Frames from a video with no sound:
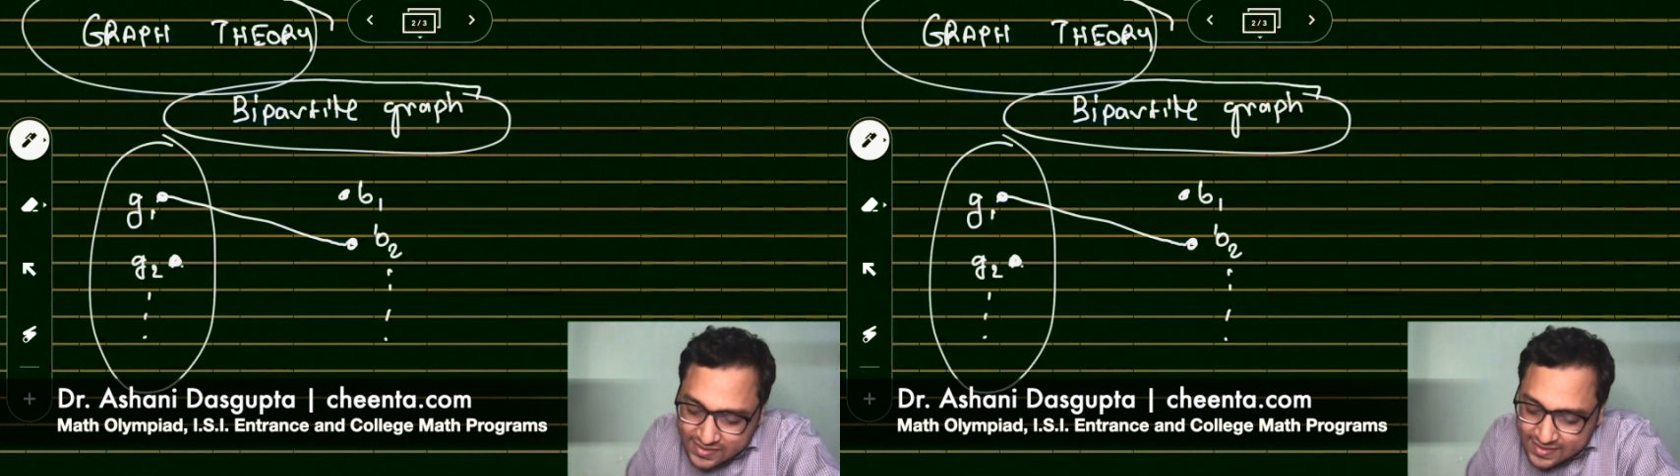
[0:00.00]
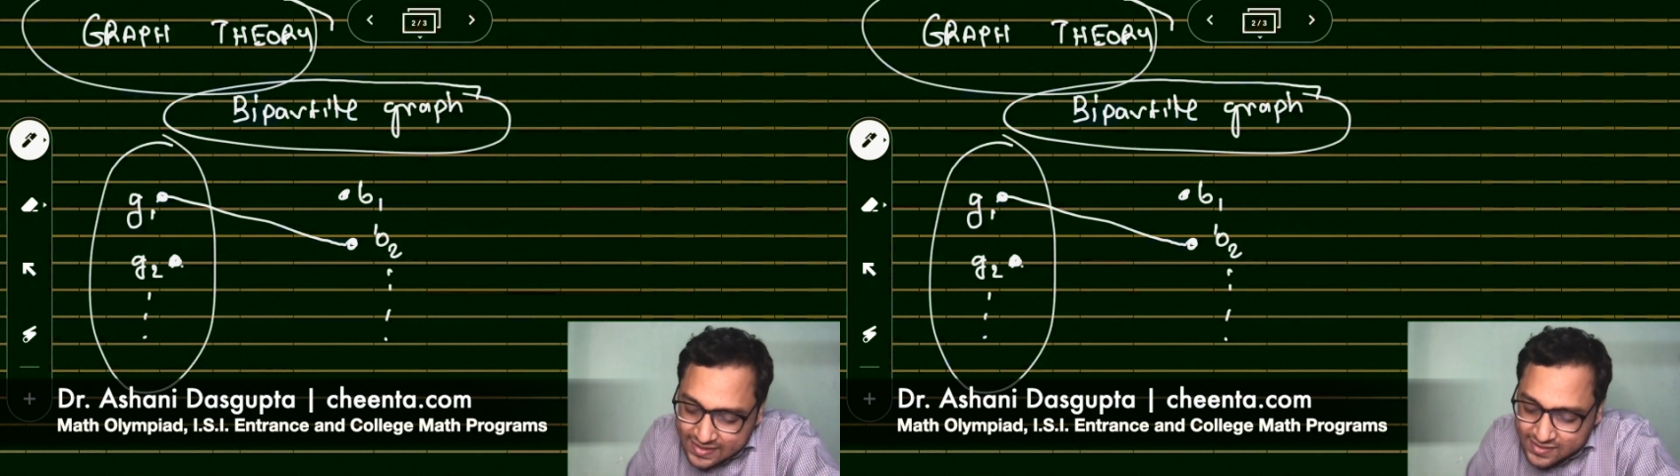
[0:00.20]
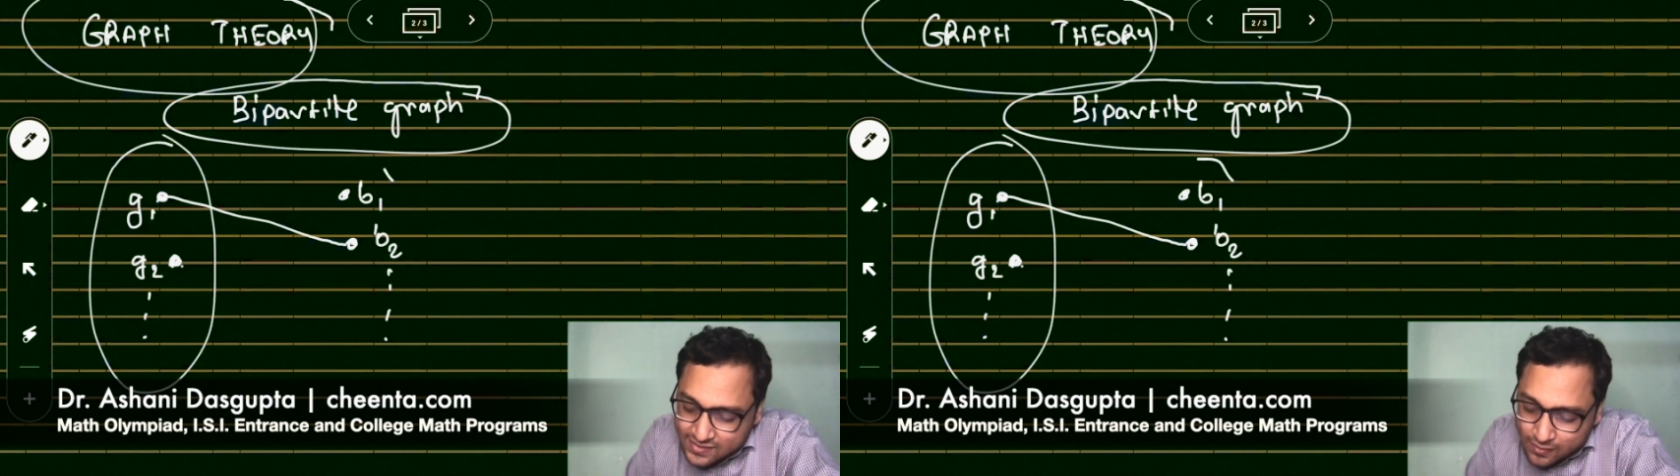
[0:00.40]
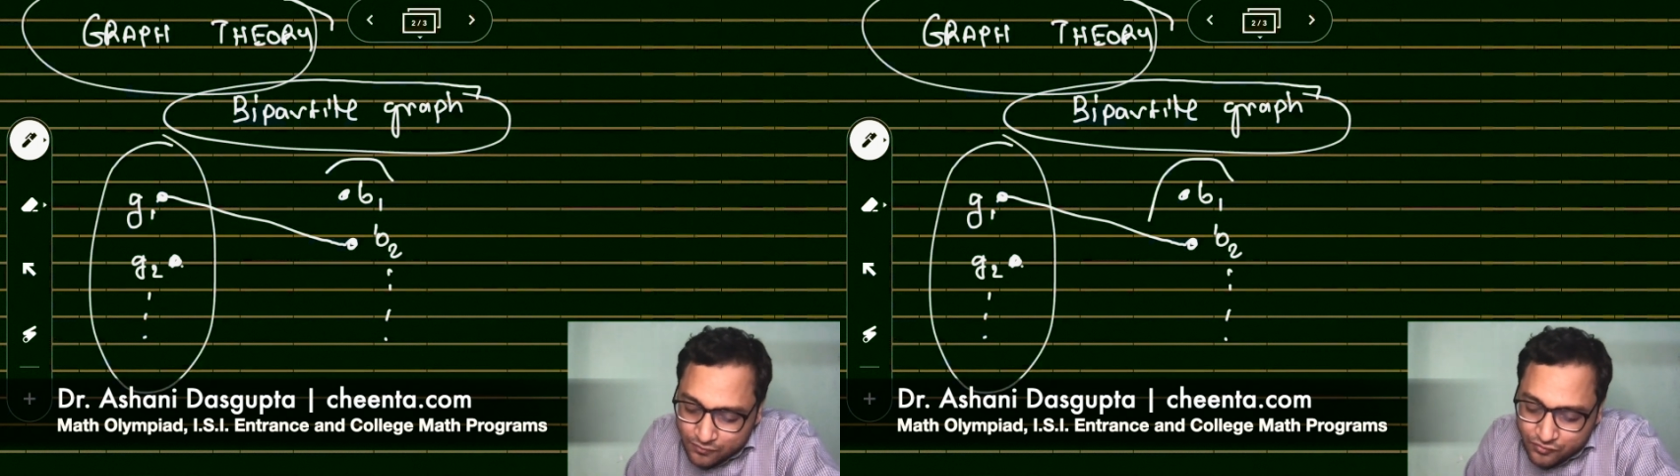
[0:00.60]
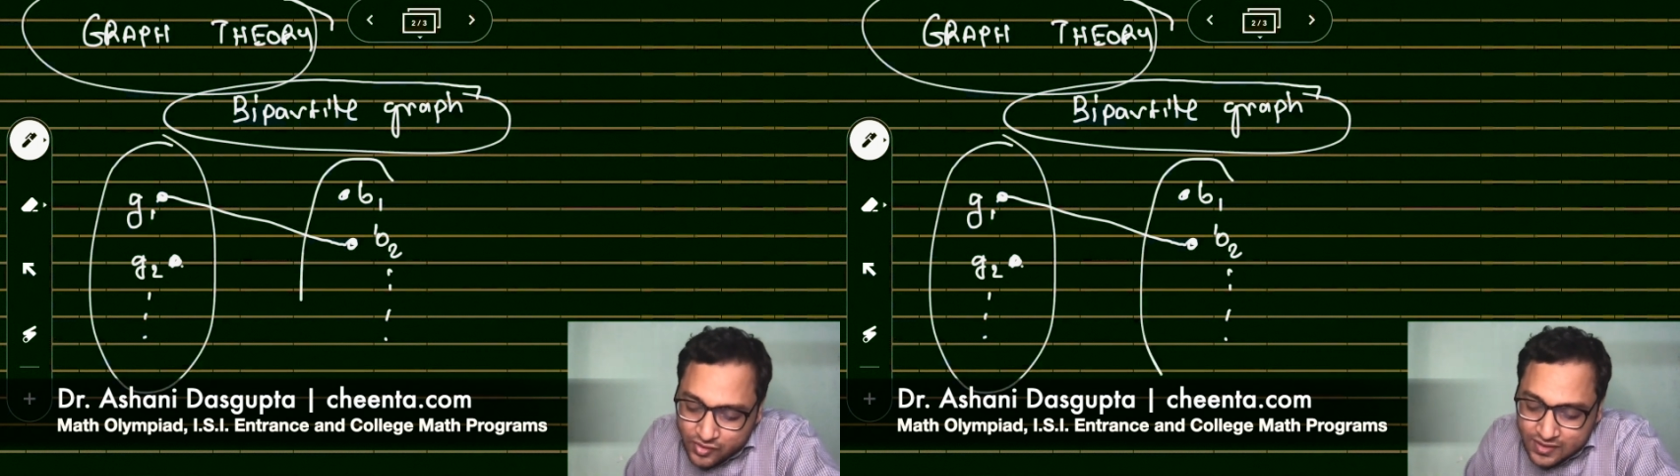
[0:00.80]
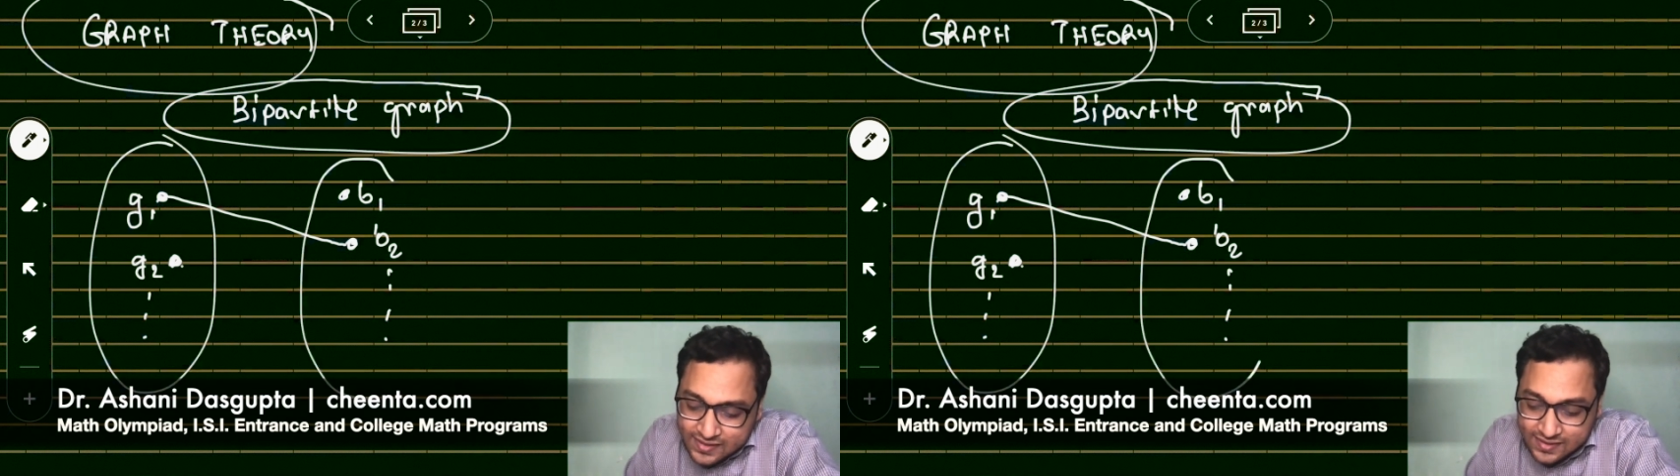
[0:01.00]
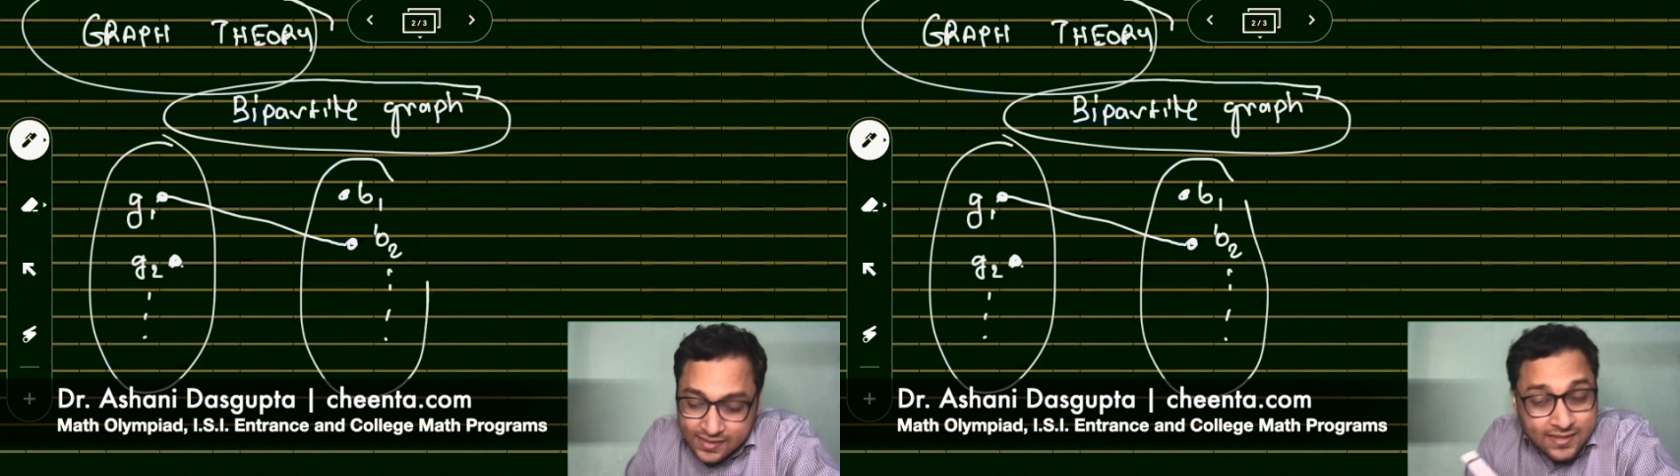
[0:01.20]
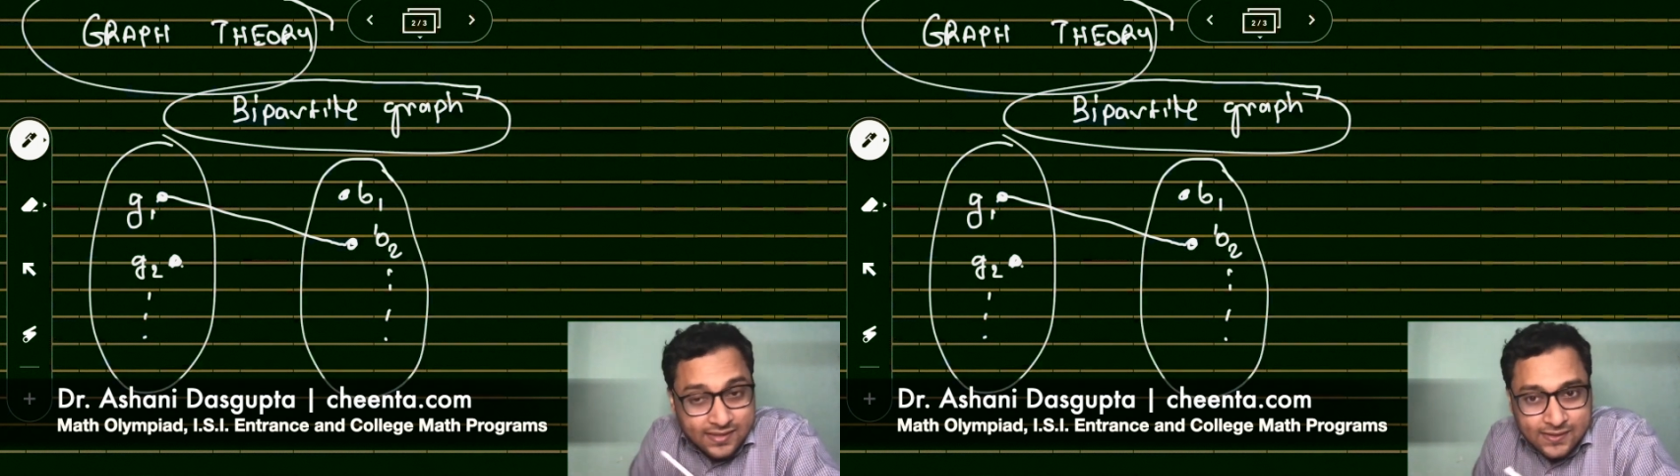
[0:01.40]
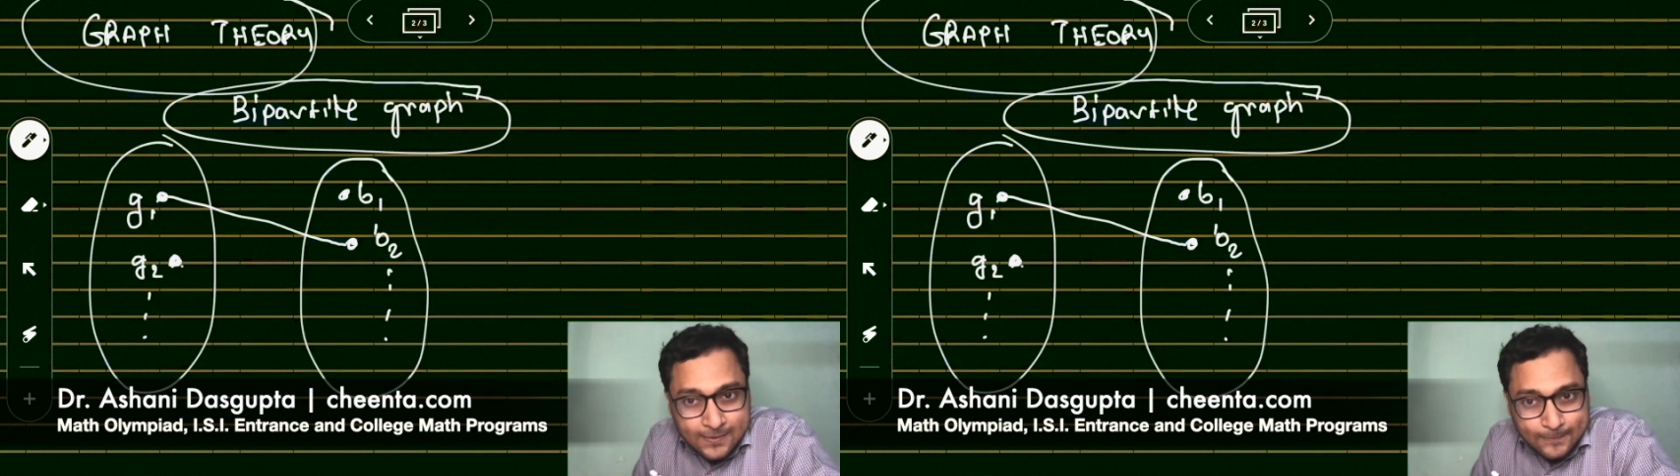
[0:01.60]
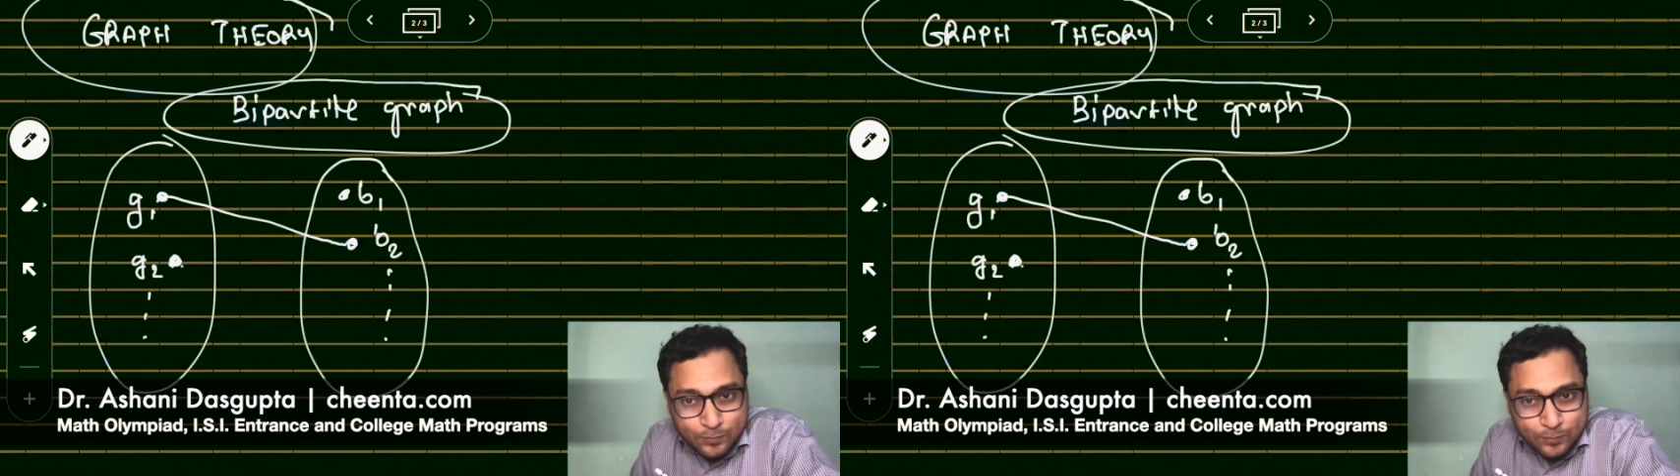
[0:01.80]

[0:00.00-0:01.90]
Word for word: sets of vertices